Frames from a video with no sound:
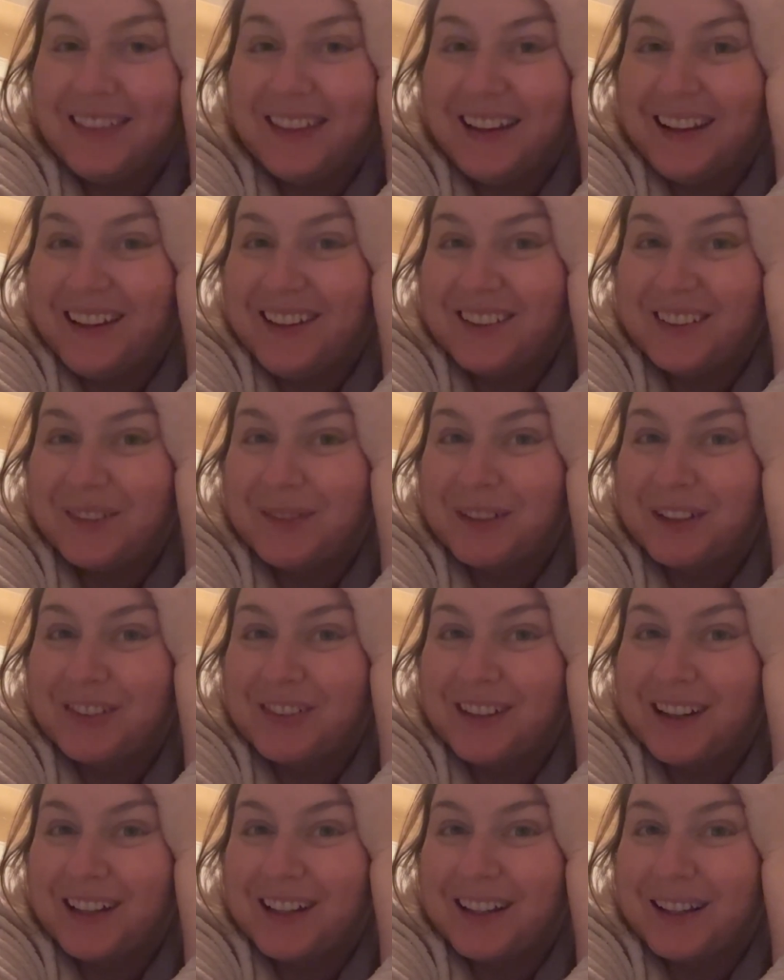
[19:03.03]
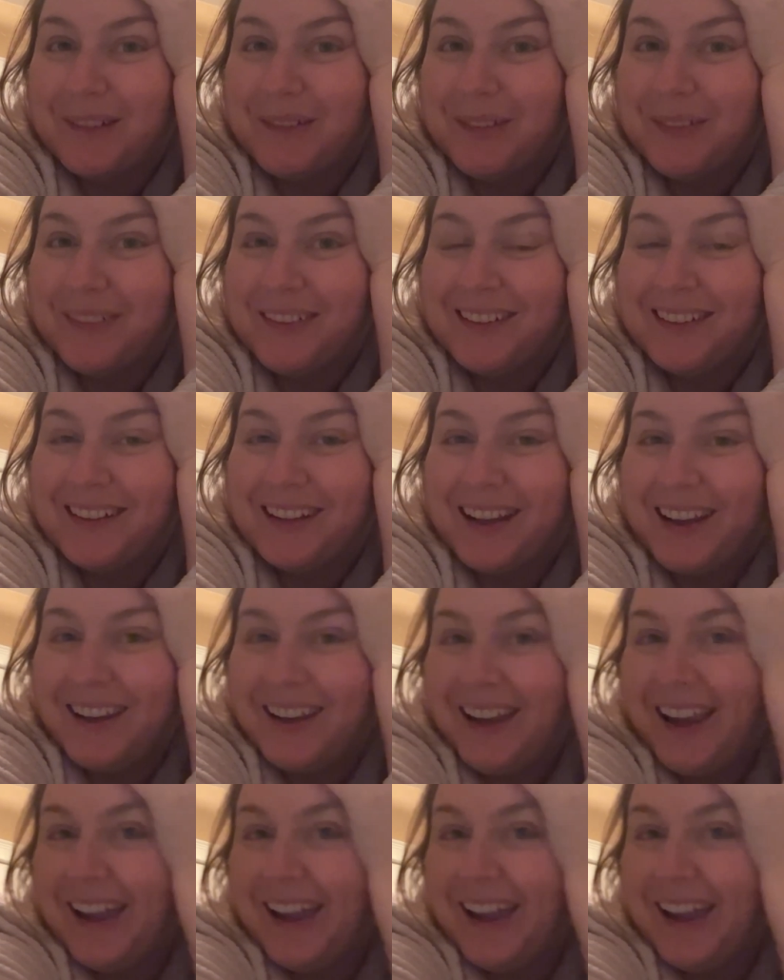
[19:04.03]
Thank you so much for hanging out with me today,